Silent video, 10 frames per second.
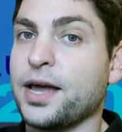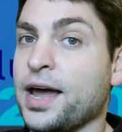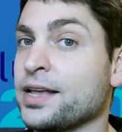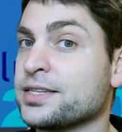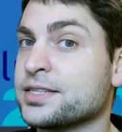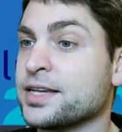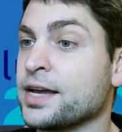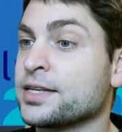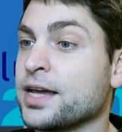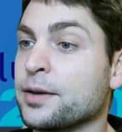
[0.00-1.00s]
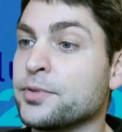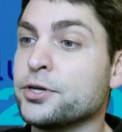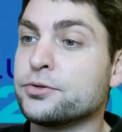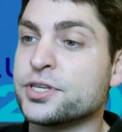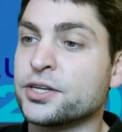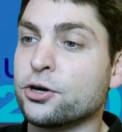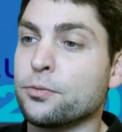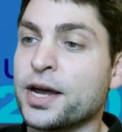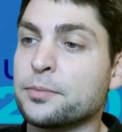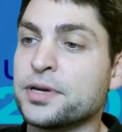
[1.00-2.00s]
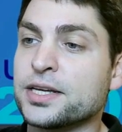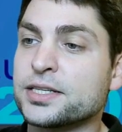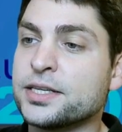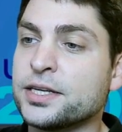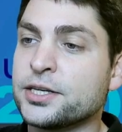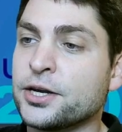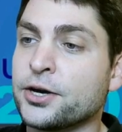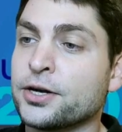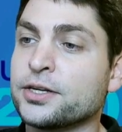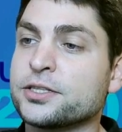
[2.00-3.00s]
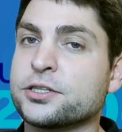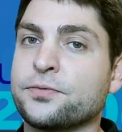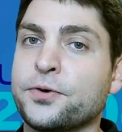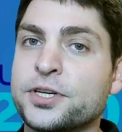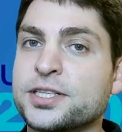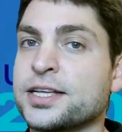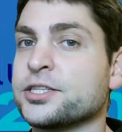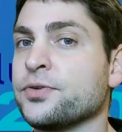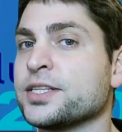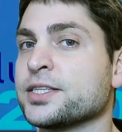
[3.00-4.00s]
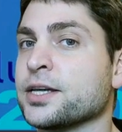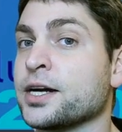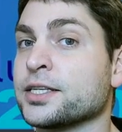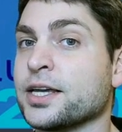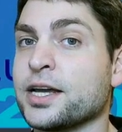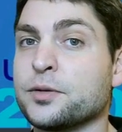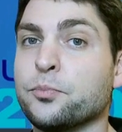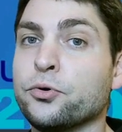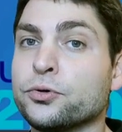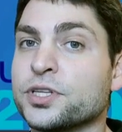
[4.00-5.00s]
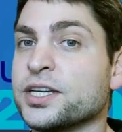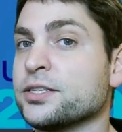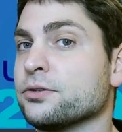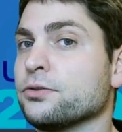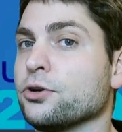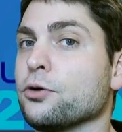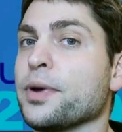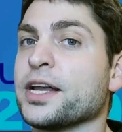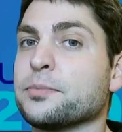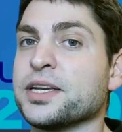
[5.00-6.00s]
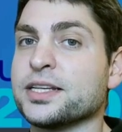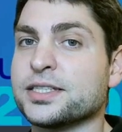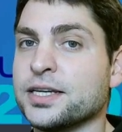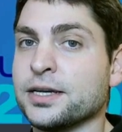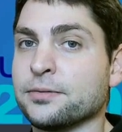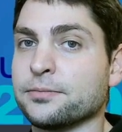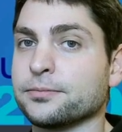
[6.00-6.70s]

As said, I'm using NomadBSD here, so first let's restart and boot into NomadBSD.